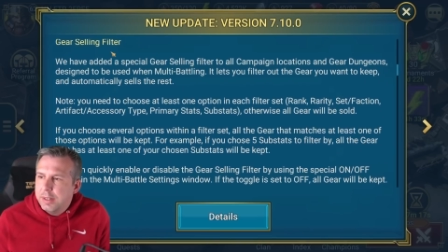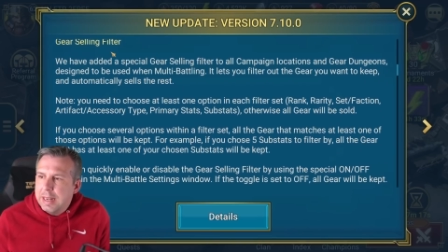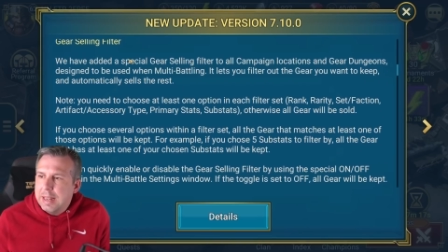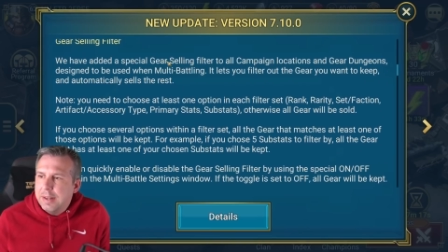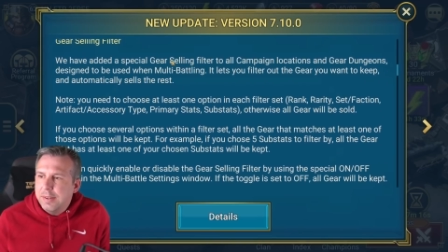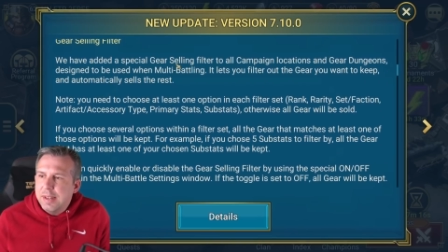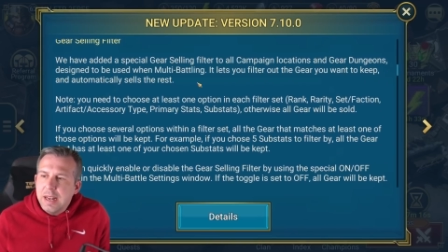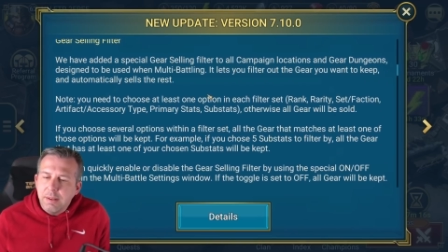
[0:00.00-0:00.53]

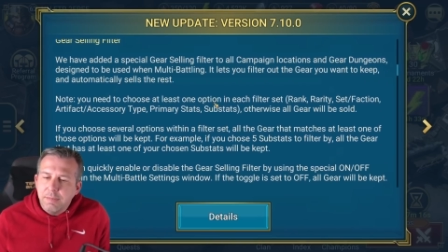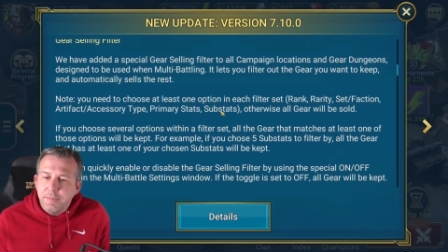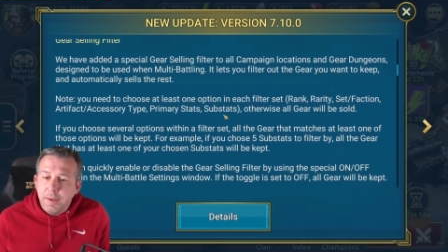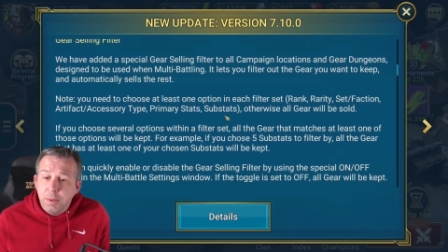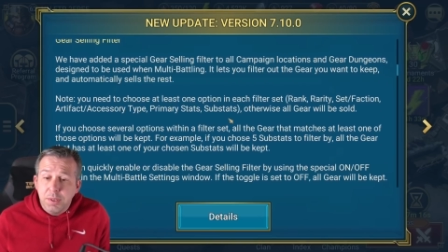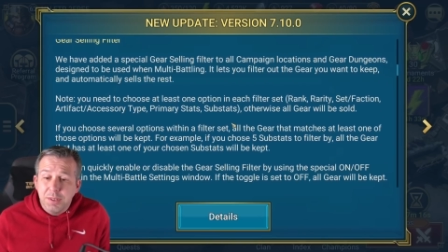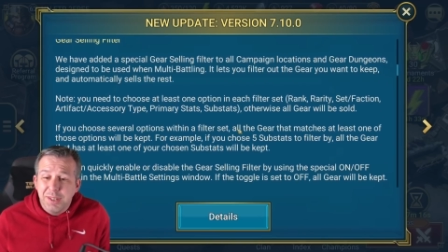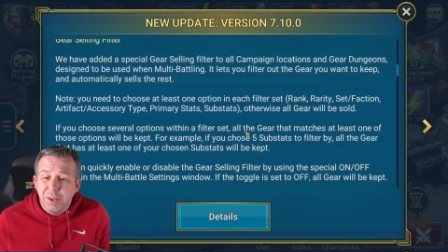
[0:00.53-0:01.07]
Gear selling
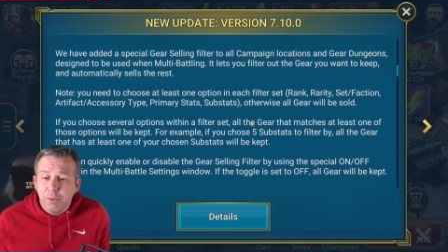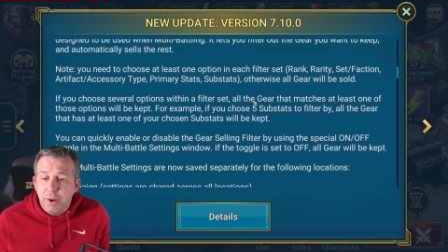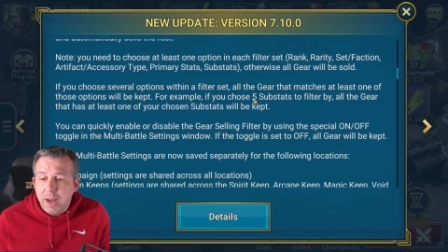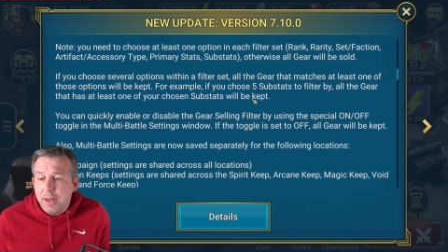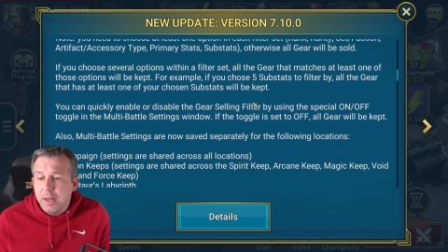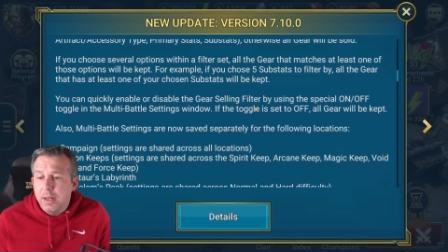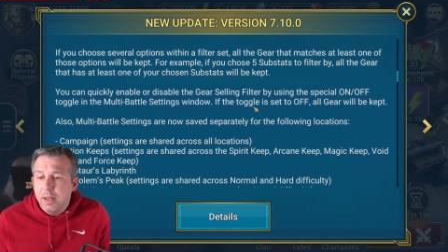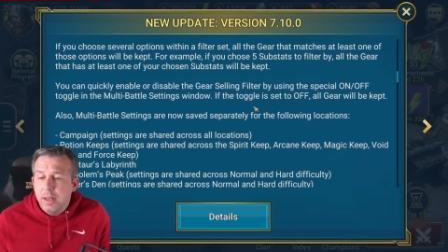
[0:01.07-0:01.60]
filters are
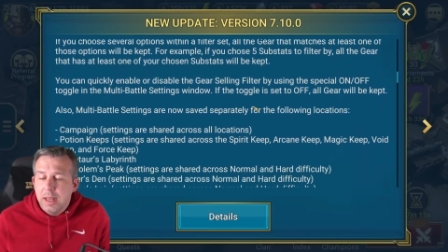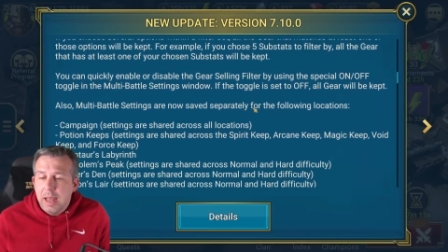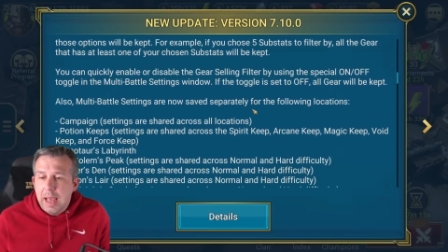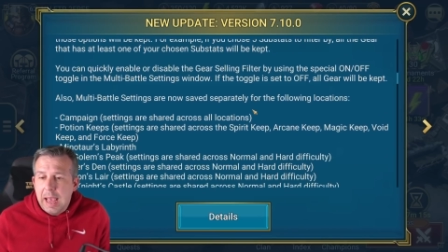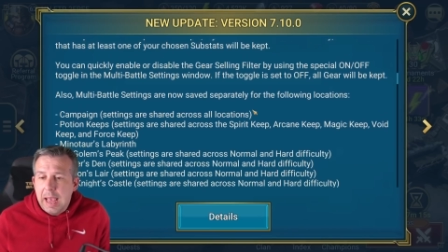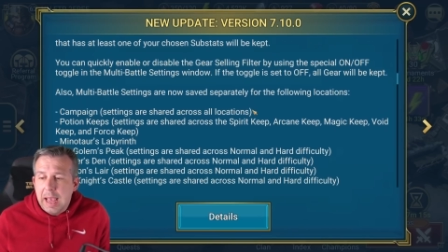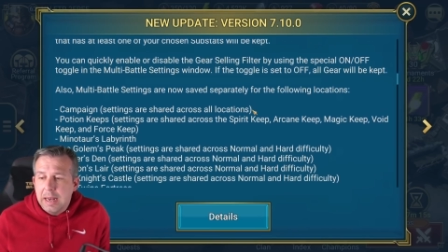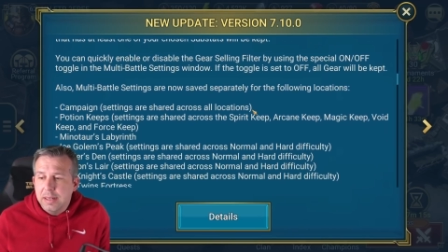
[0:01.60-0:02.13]
in,
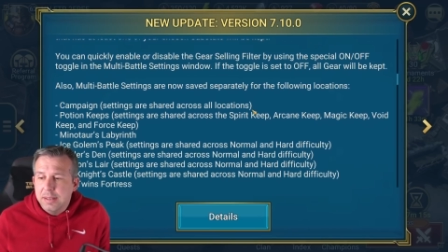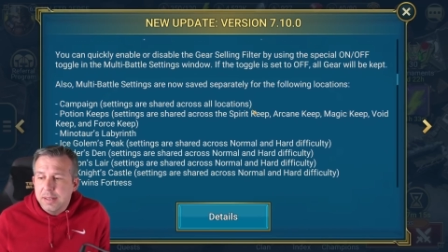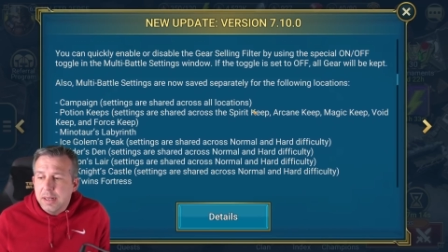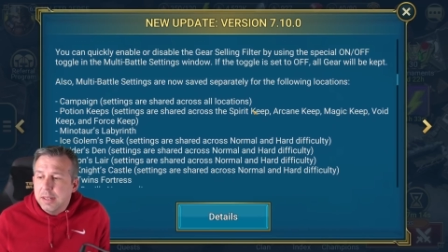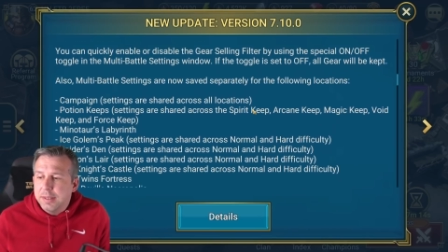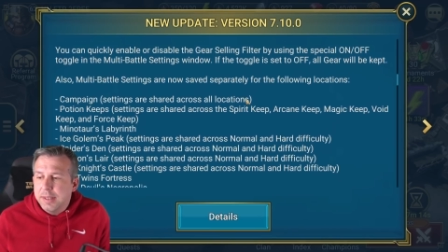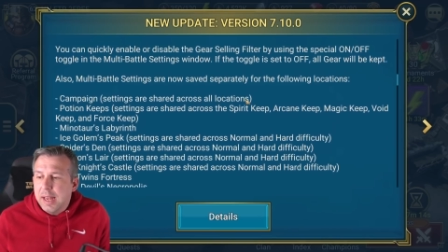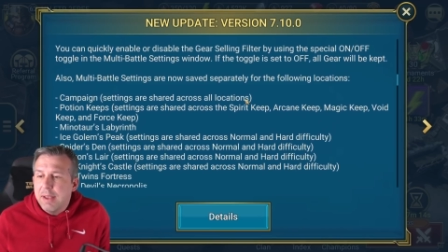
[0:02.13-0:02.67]
and it's
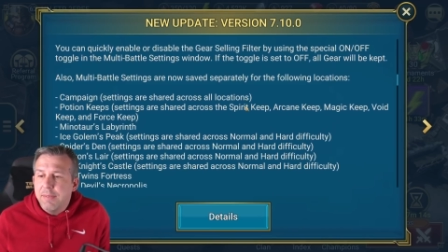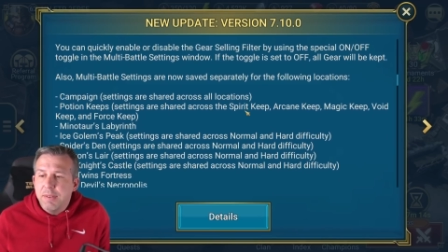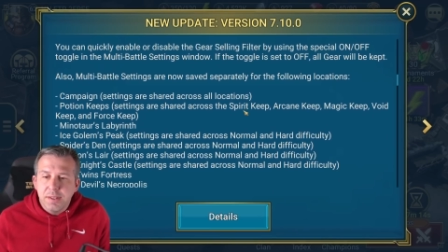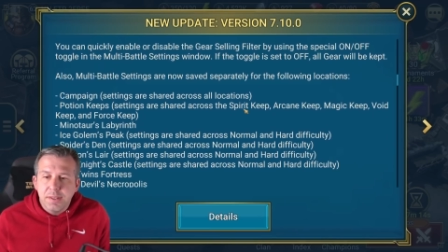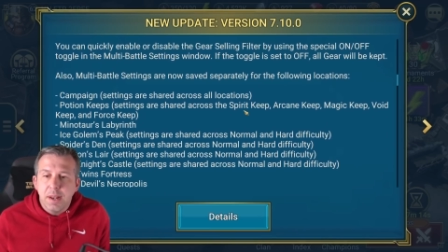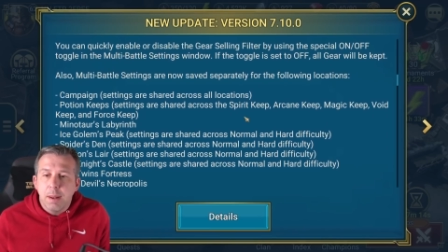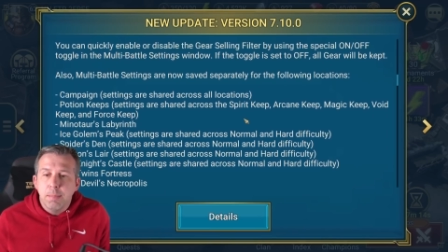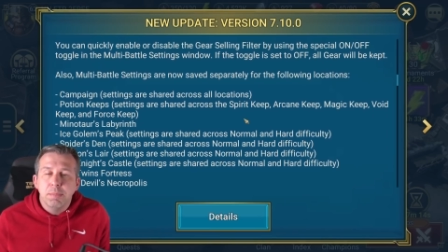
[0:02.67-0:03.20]
going to save us
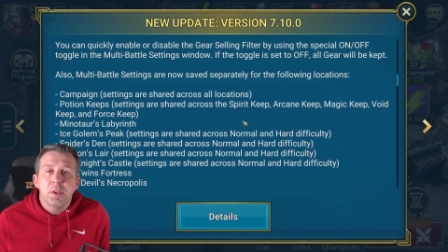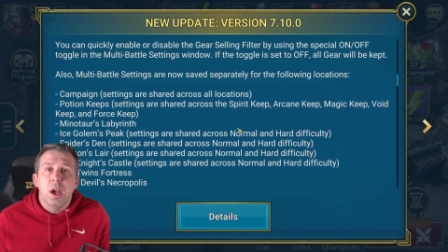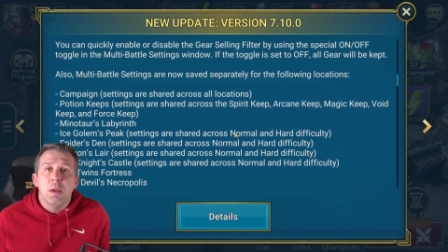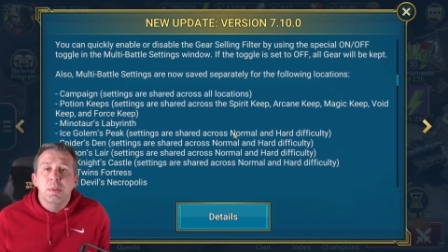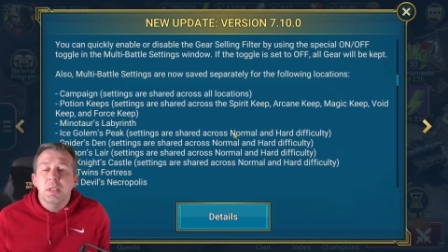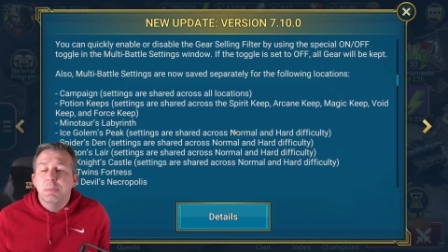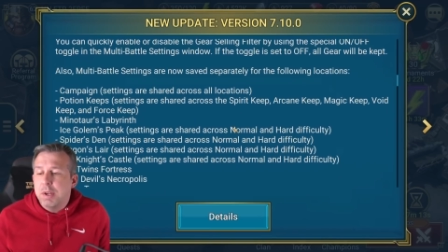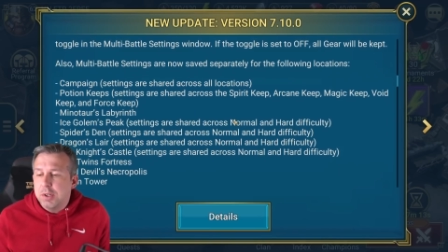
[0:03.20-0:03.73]
some
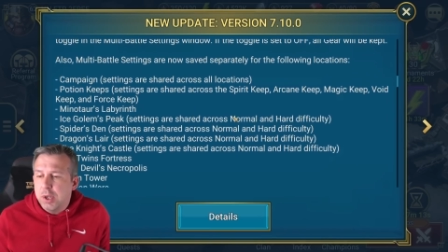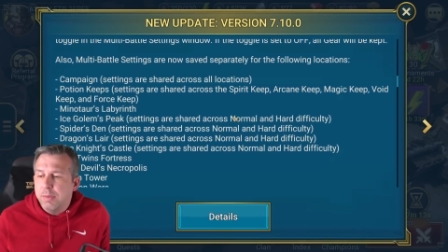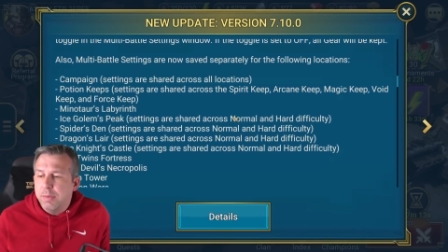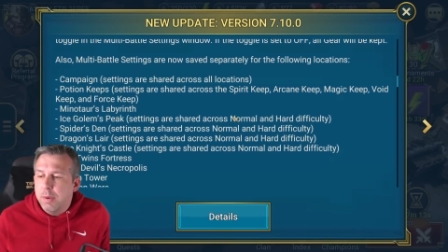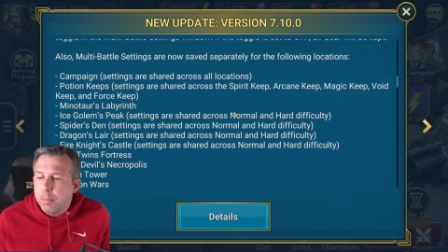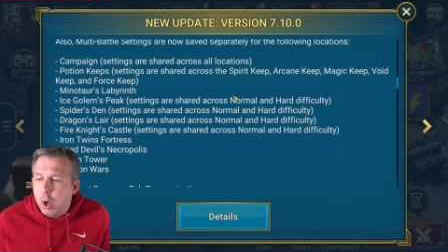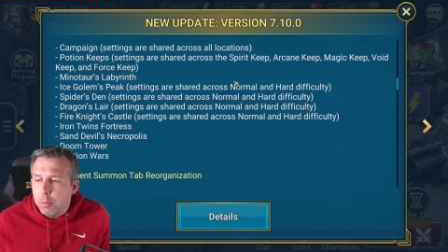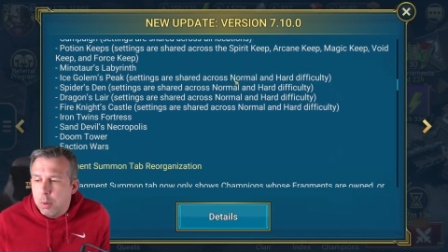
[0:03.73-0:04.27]
time, especially
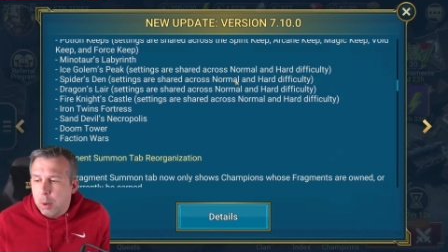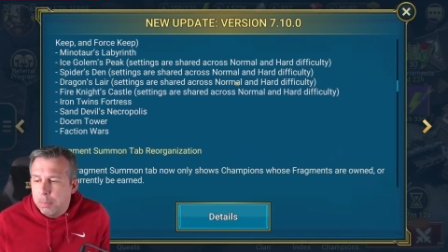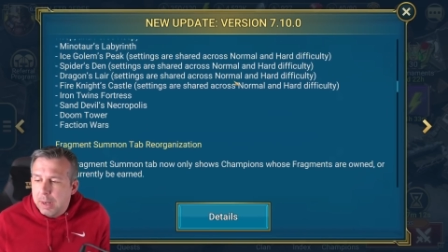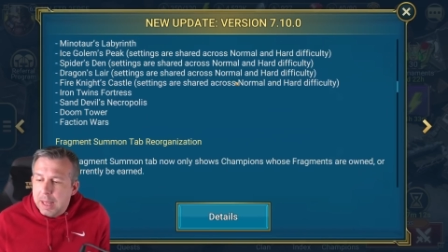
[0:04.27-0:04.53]
for mobile